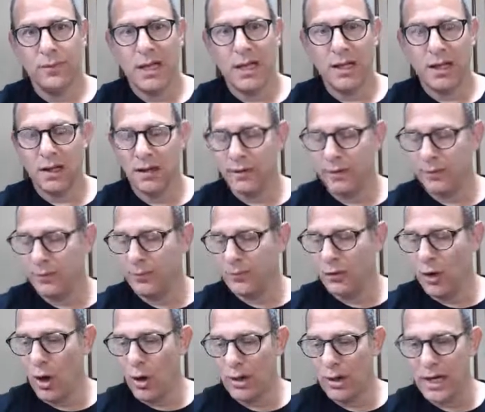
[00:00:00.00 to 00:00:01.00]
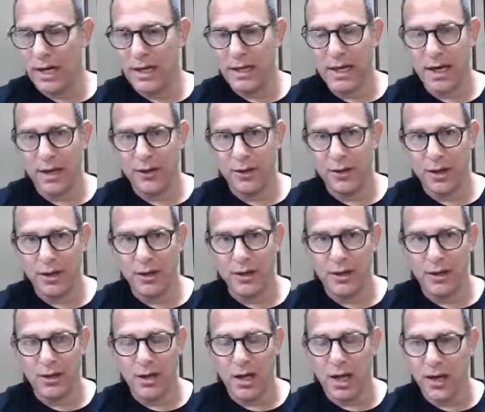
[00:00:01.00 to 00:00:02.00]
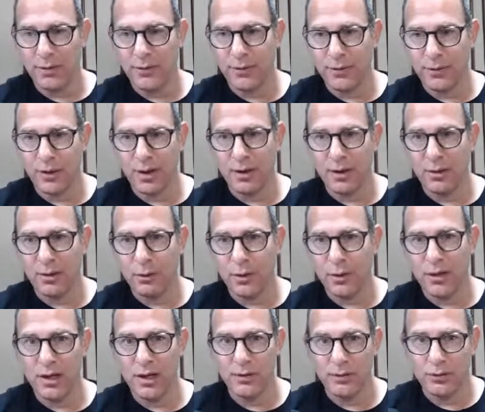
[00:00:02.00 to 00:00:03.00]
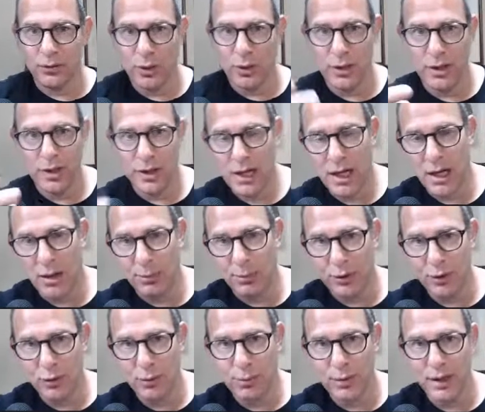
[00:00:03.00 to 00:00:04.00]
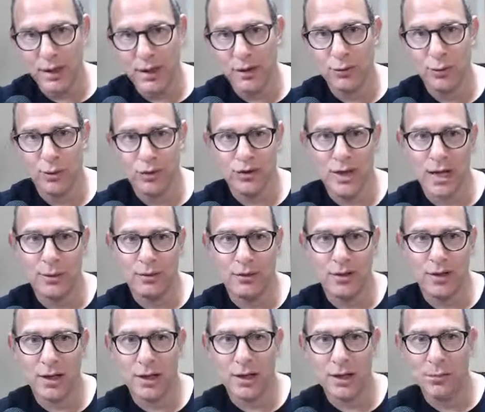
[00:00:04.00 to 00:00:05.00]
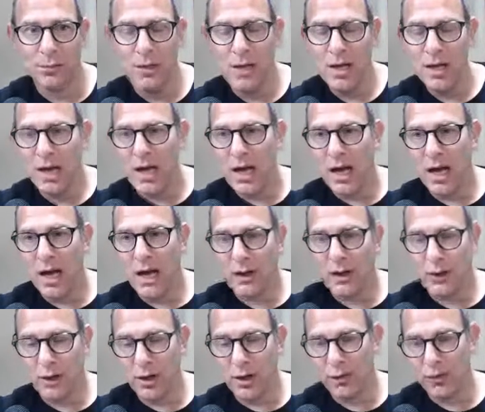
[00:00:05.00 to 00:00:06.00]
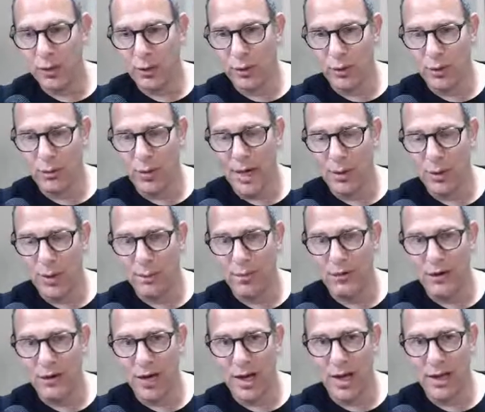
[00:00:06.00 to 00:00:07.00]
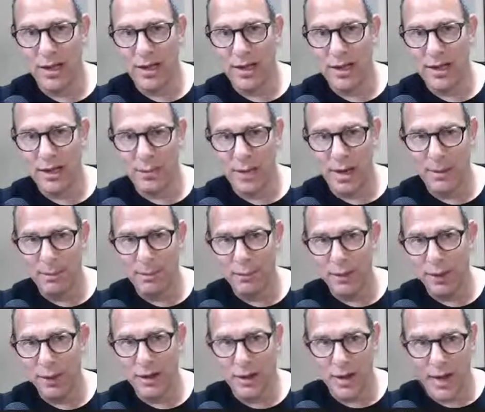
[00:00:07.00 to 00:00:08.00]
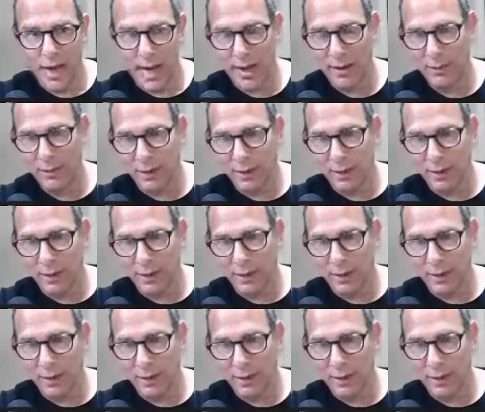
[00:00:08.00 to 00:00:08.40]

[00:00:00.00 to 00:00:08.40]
I love it. Tony, I can't thank you enough. Think community, if Tony can help you, please reach out to him. You can also go to my website and get my book and